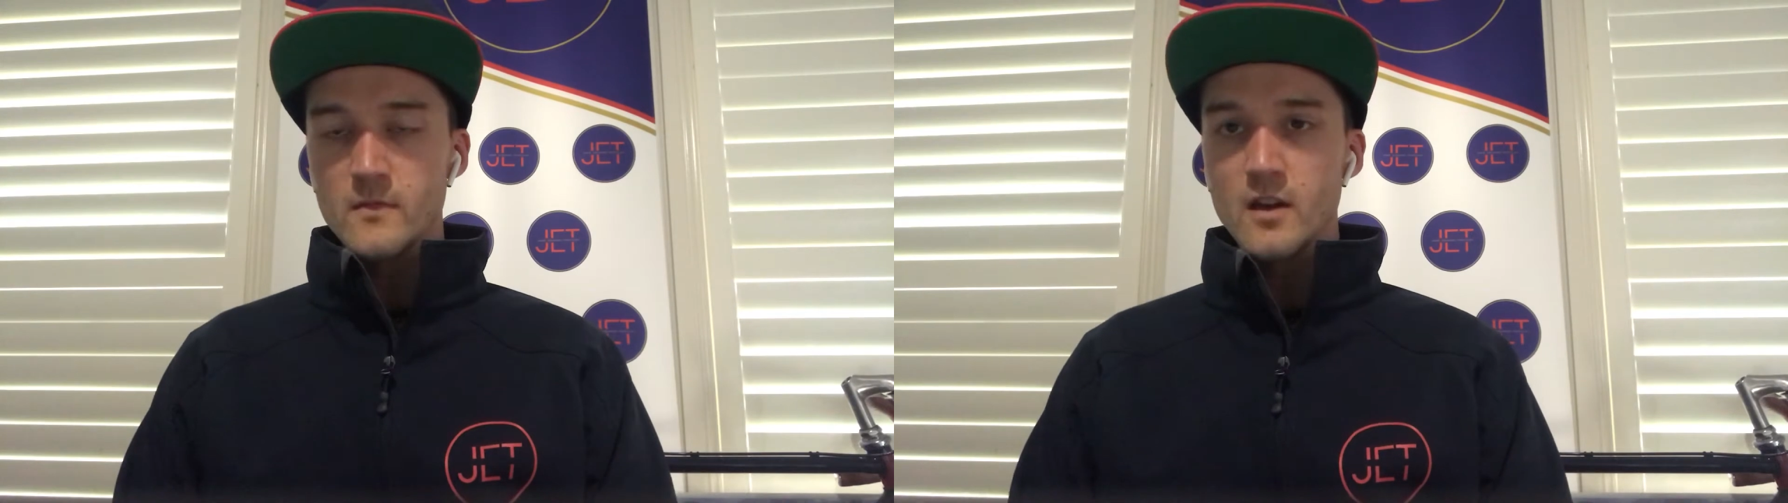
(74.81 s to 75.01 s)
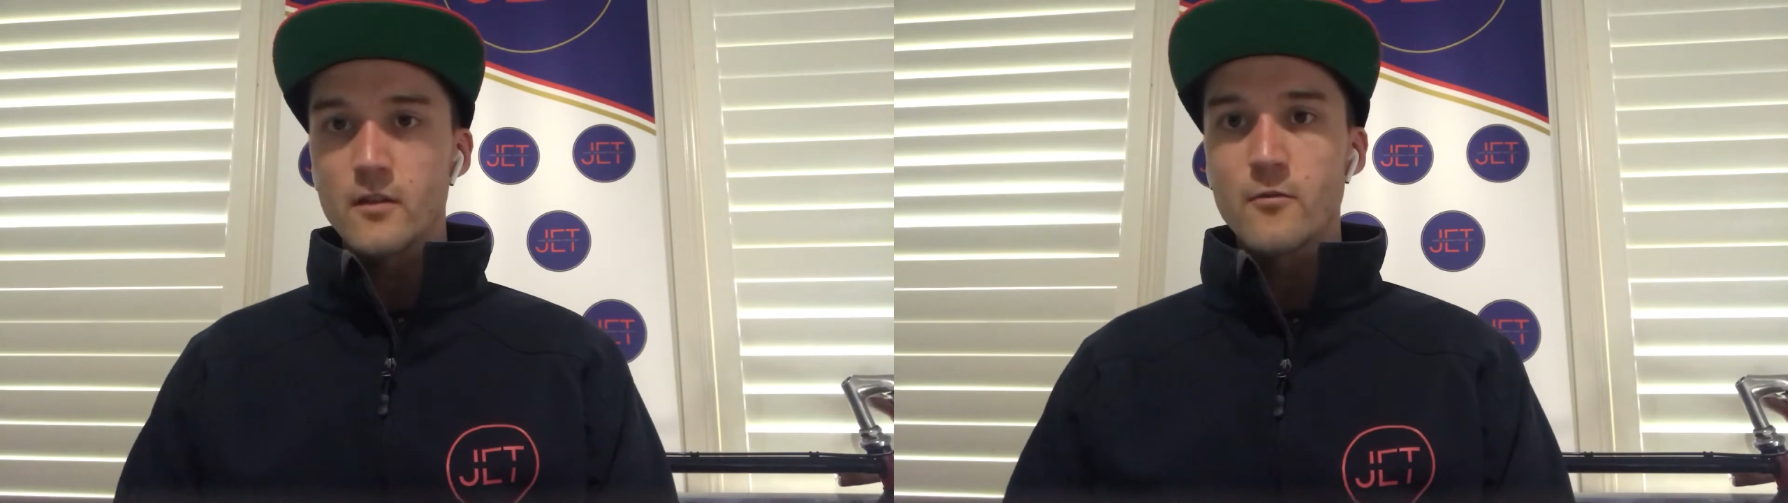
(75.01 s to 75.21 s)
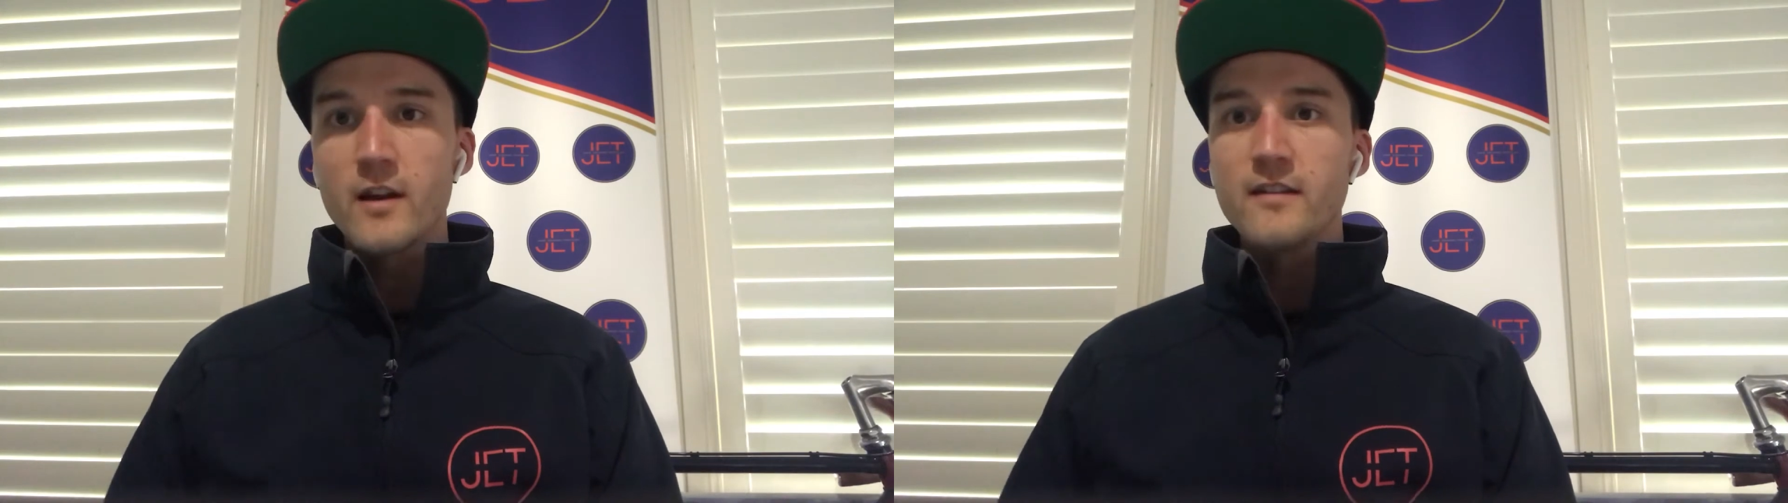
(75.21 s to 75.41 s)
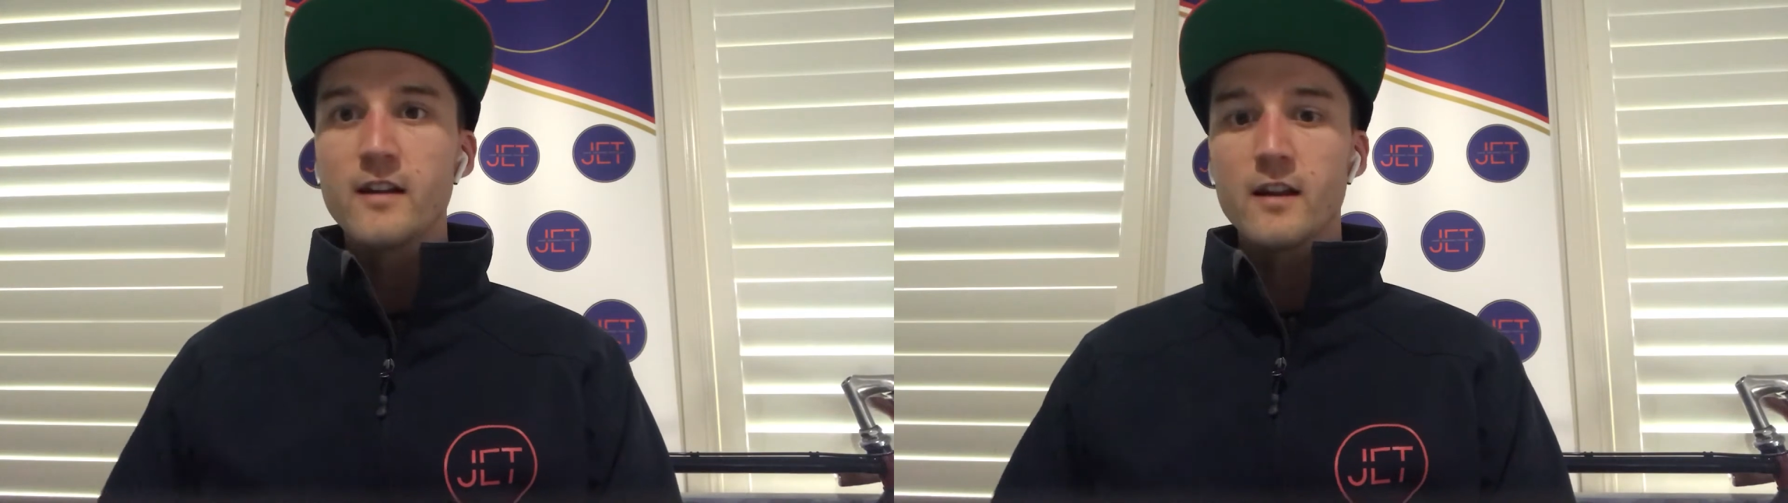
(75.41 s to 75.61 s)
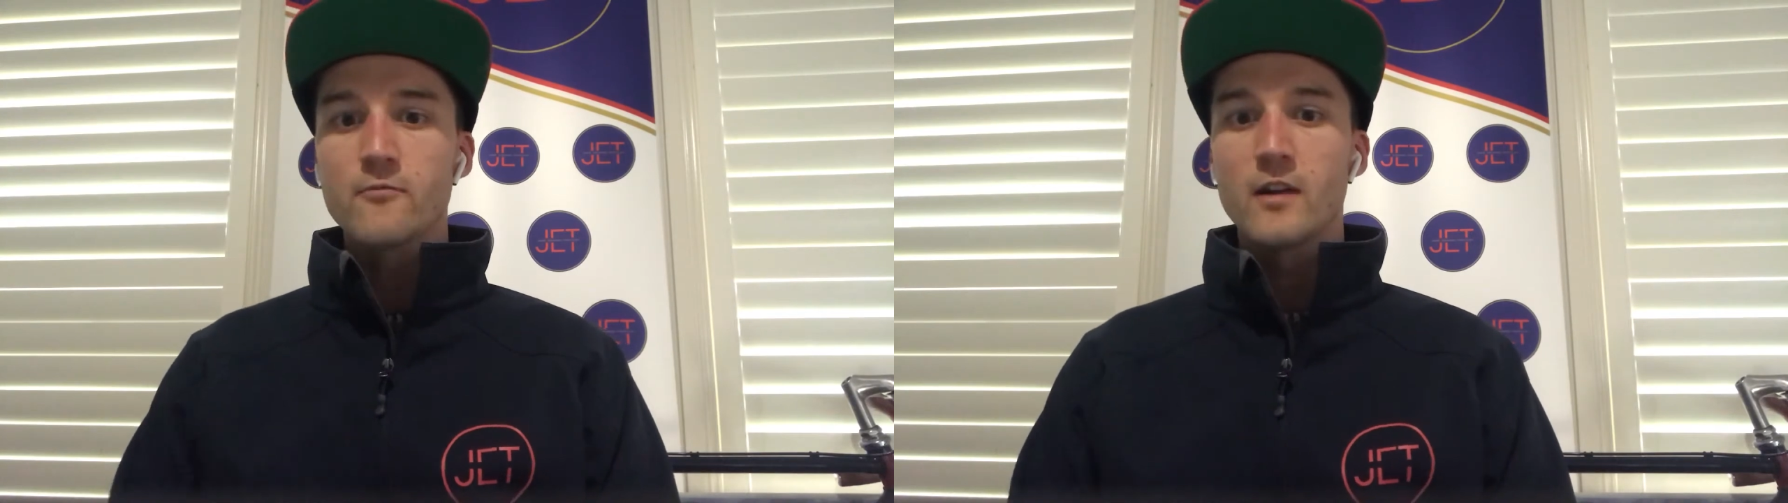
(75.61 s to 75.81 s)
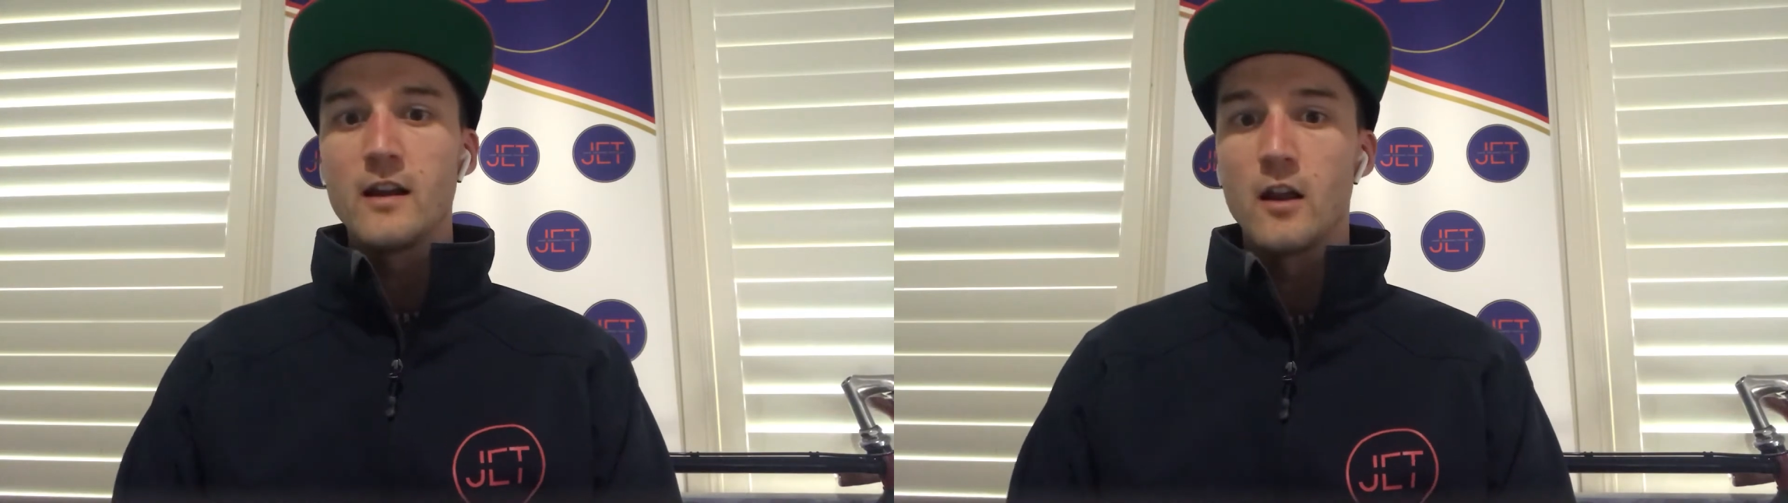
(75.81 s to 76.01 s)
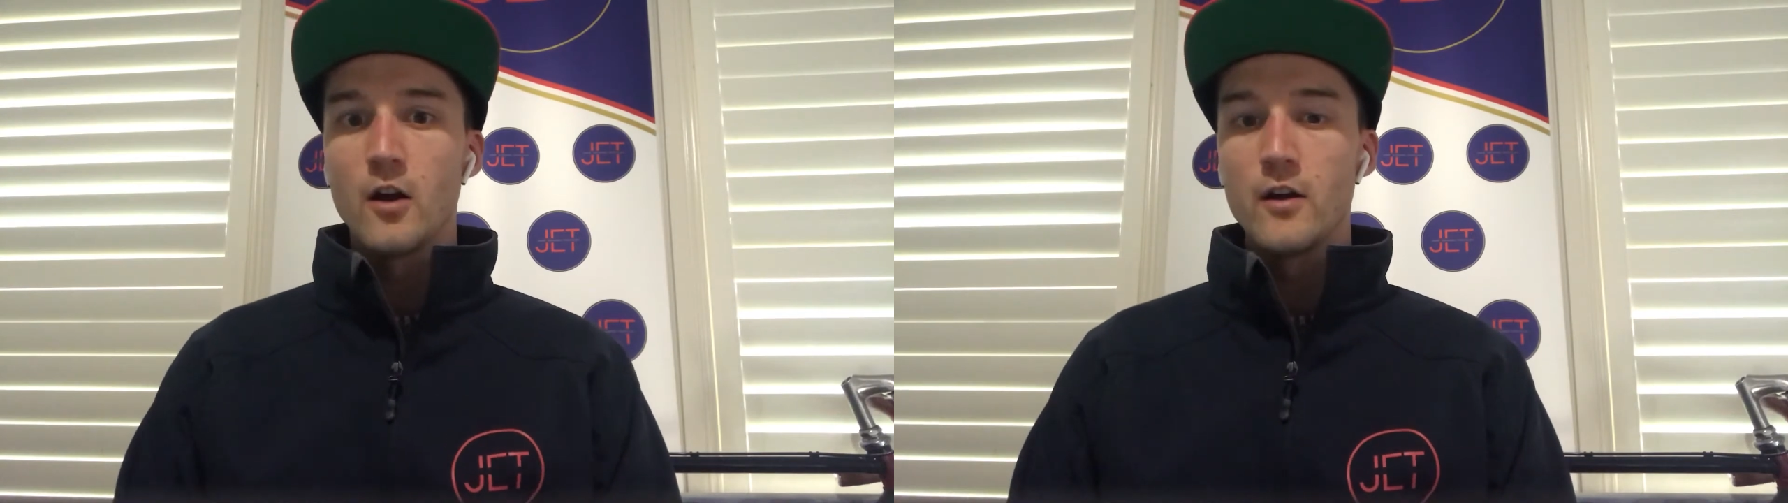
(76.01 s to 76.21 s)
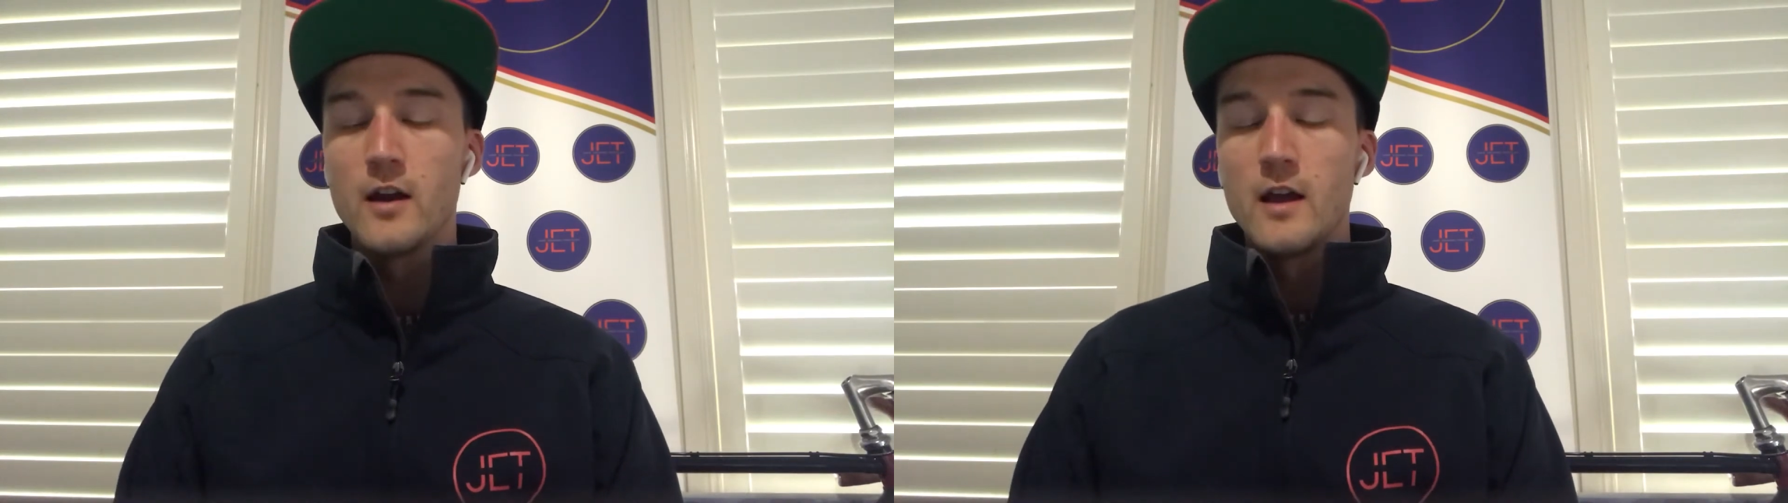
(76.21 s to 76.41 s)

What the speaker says: The resetting and reload